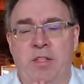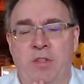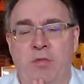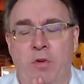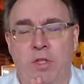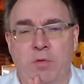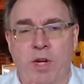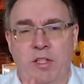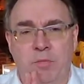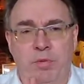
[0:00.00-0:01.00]
you only
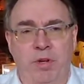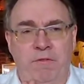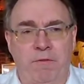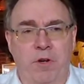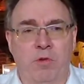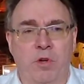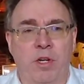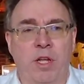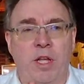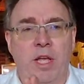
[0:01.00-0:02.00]
want to put
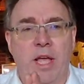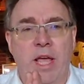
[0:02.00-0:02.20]
forward